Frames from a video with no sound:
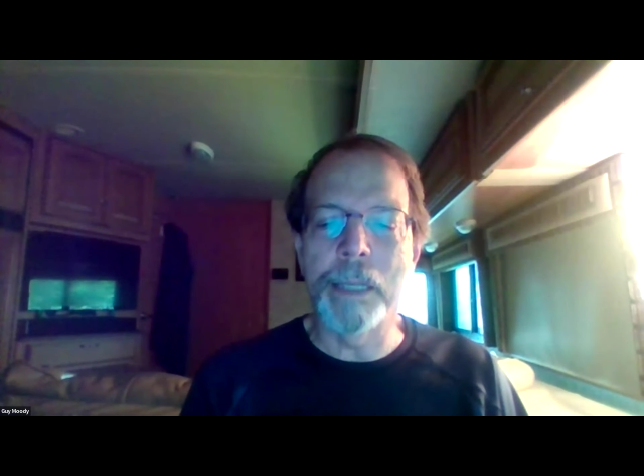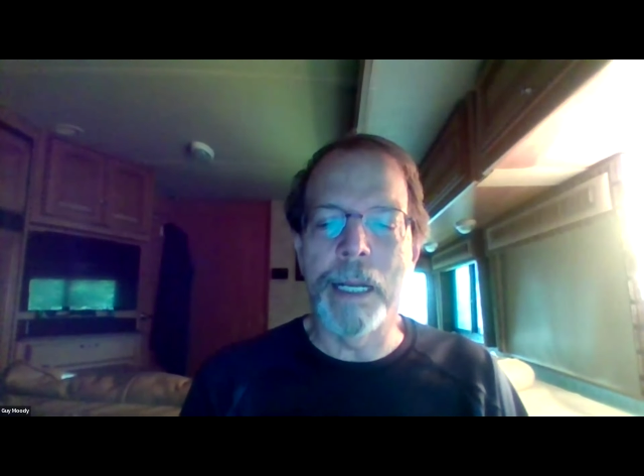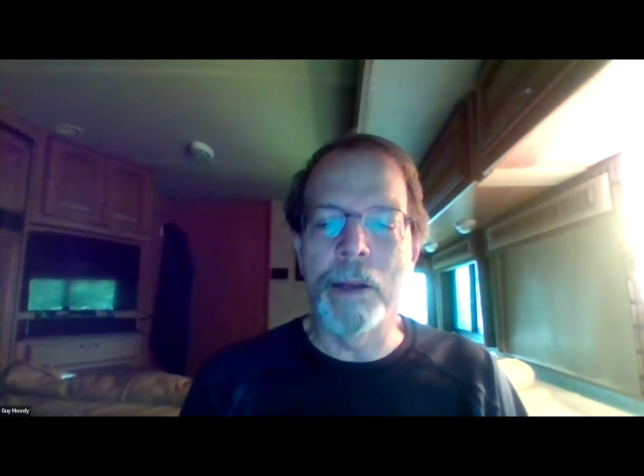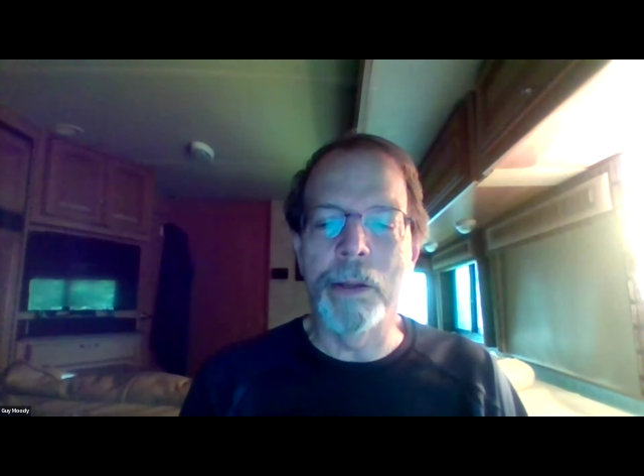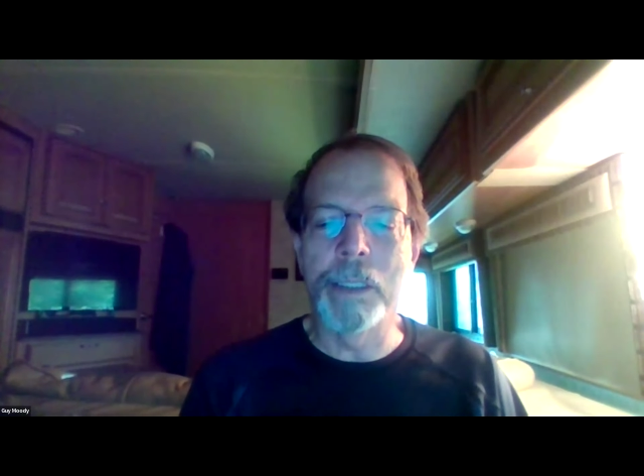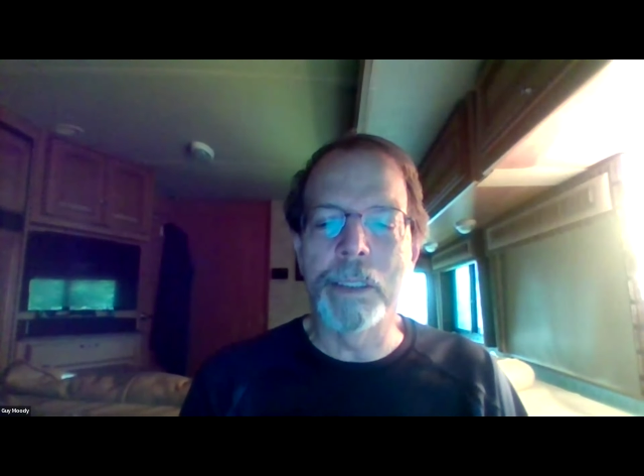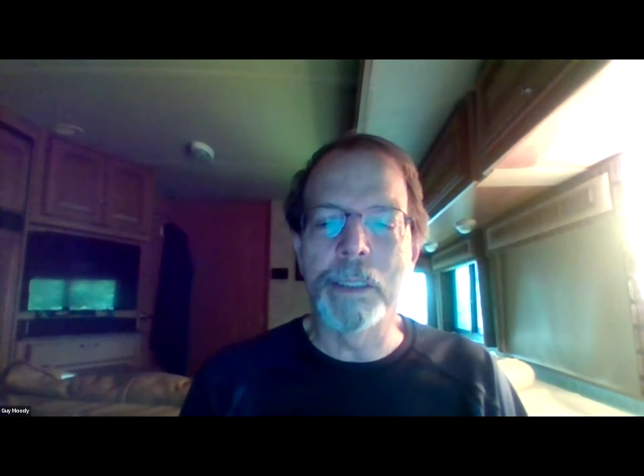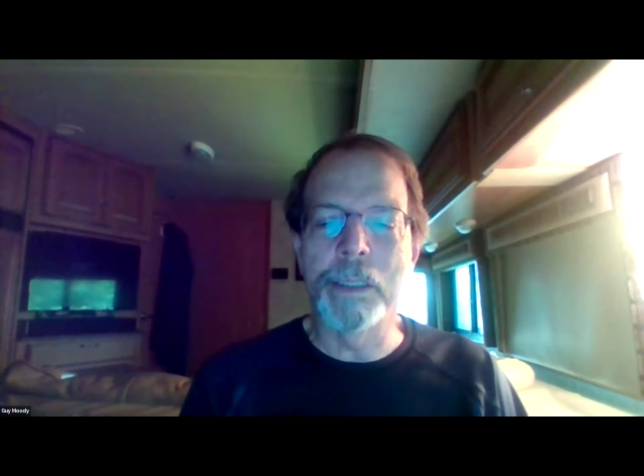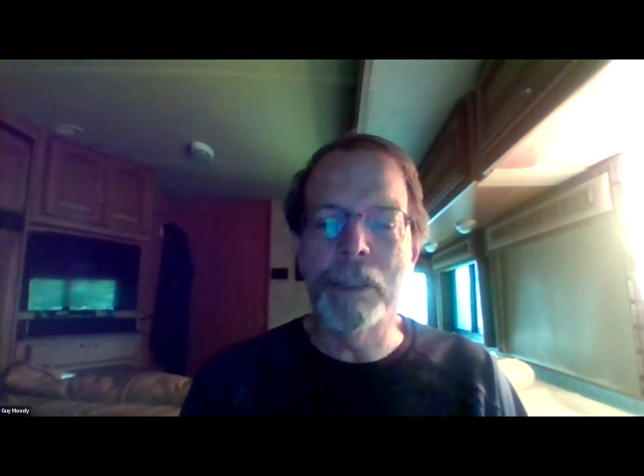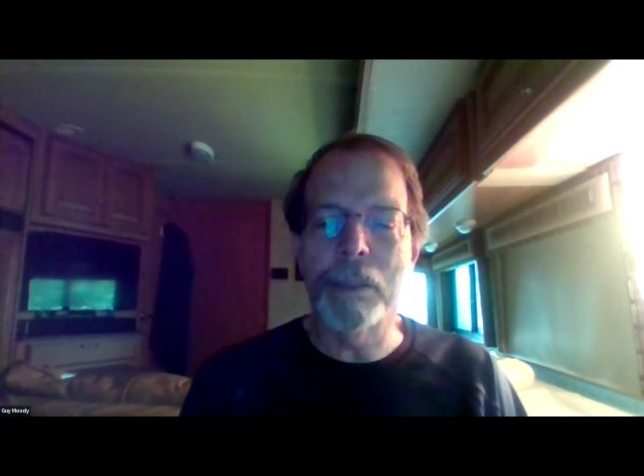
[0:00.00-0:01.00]
I know this
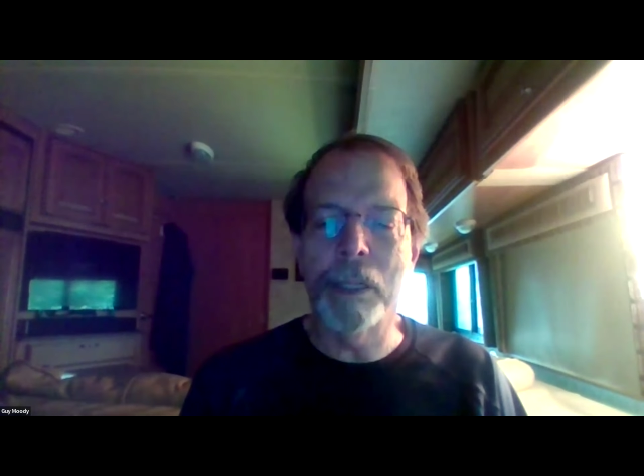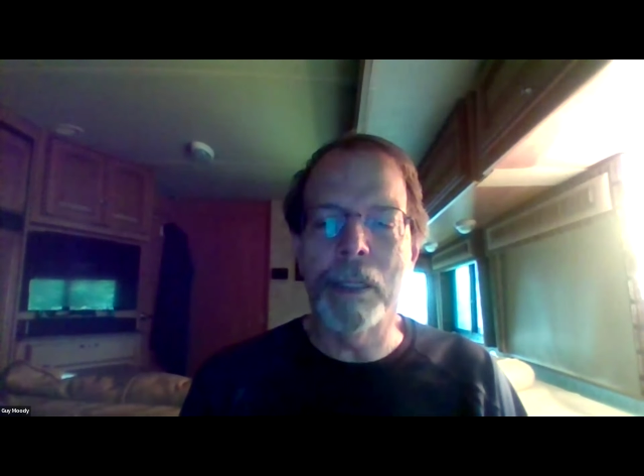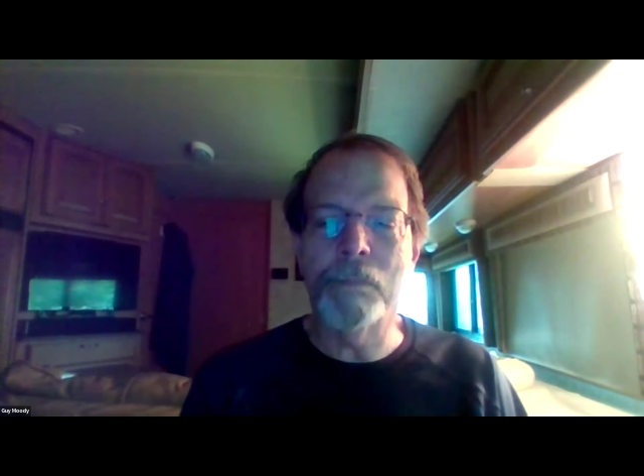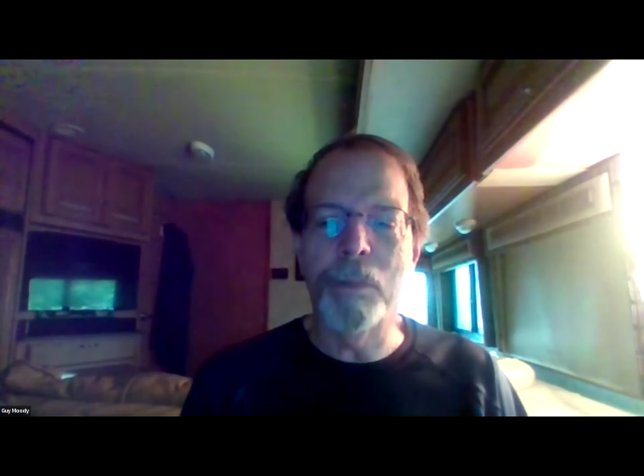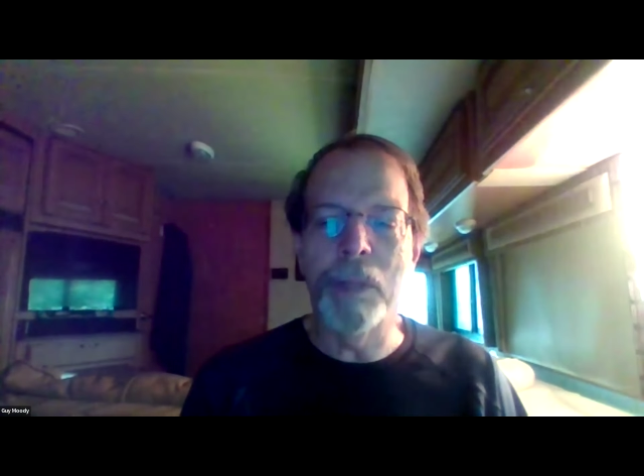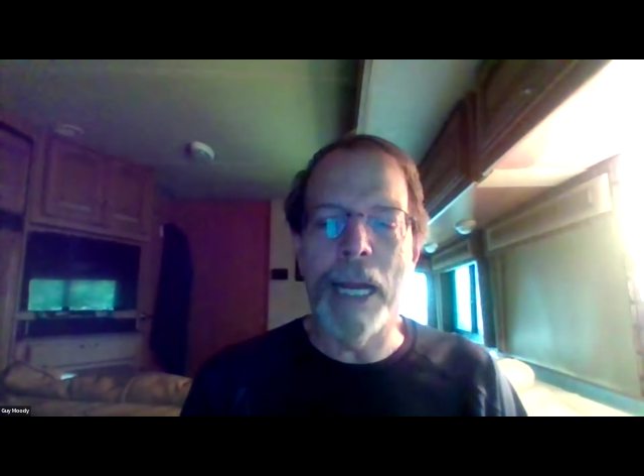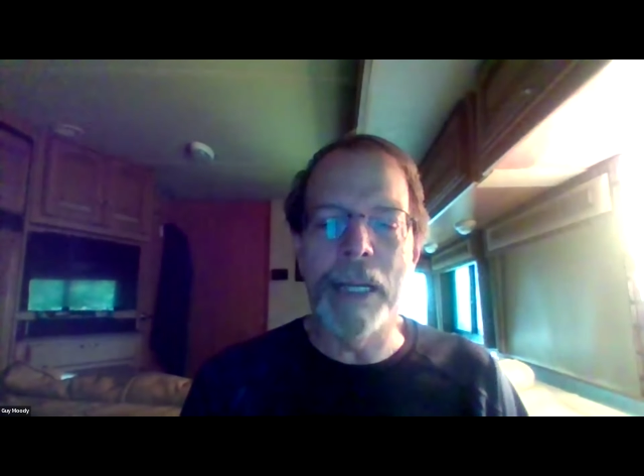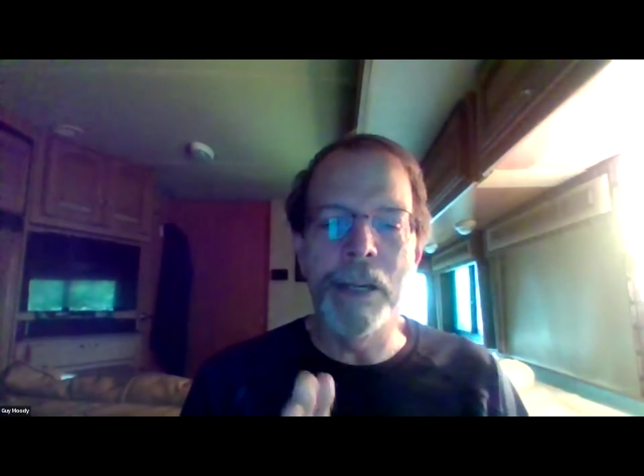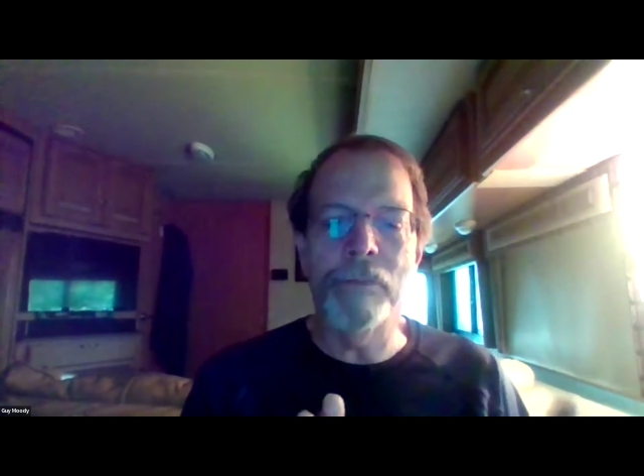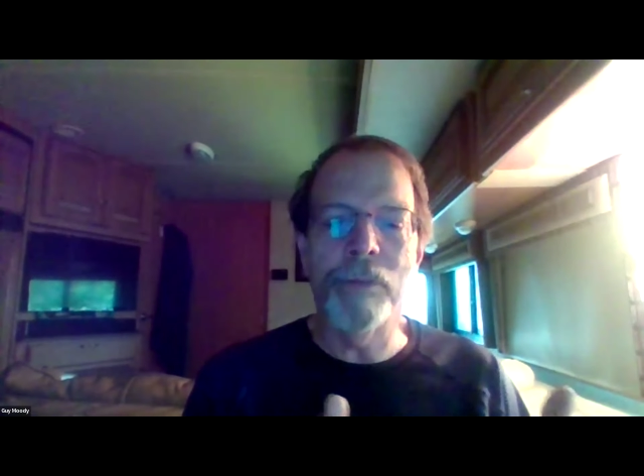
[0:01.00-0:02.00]
is a
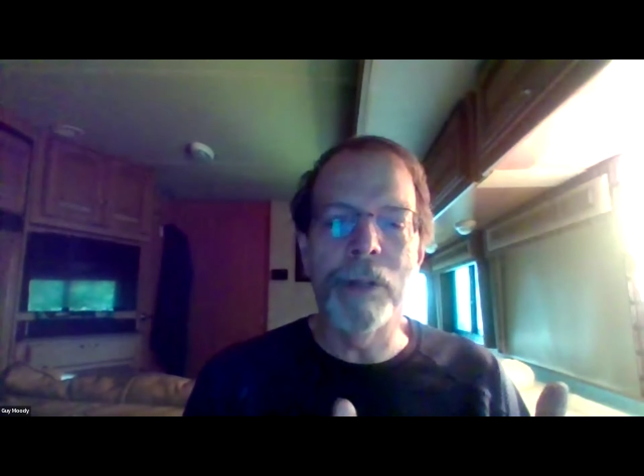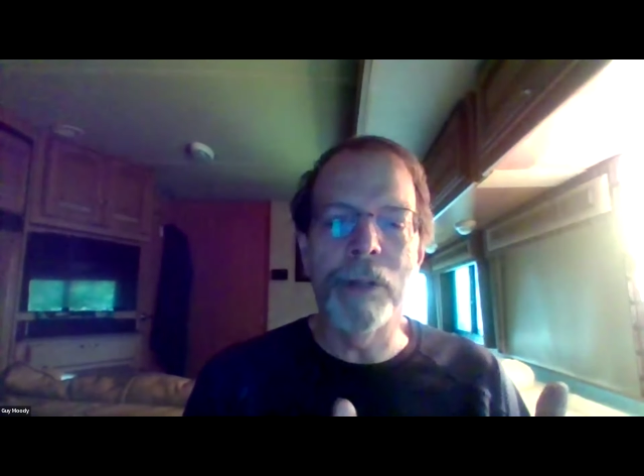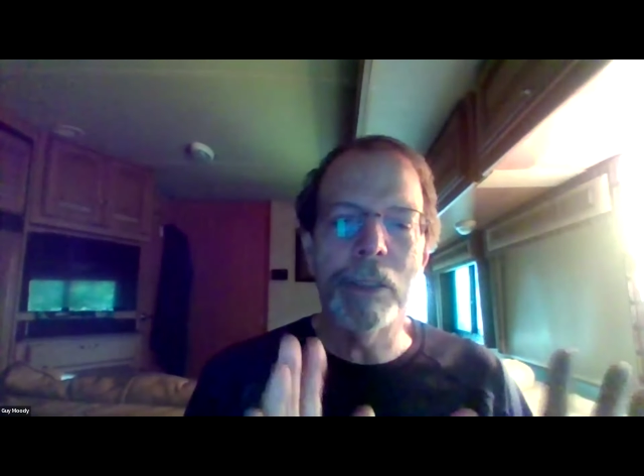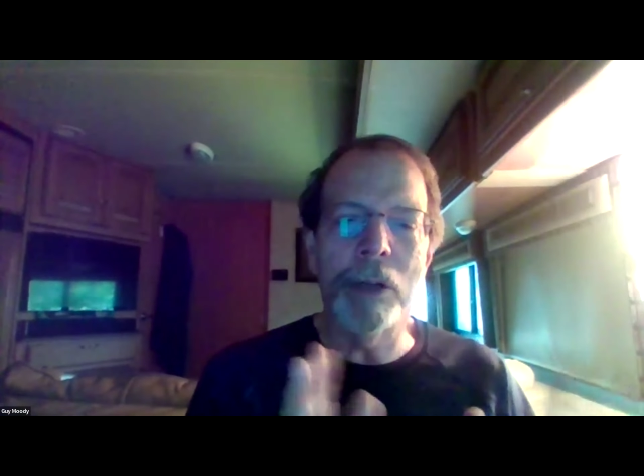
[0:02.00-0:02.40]
lot different,